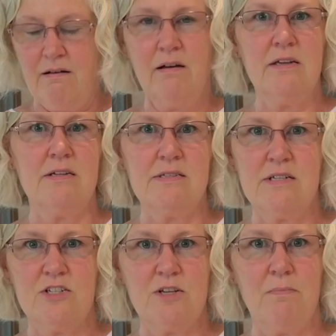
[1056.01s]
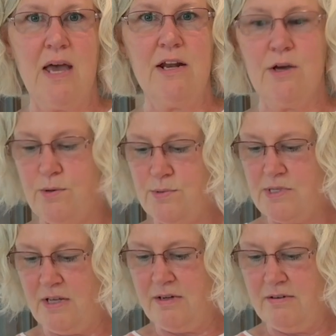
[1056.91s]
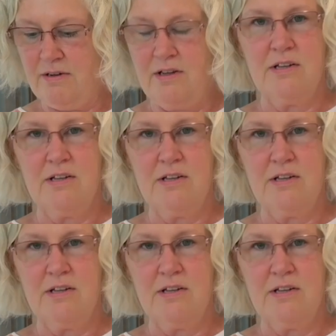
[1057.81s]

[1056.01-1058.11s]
onions and tomatoes and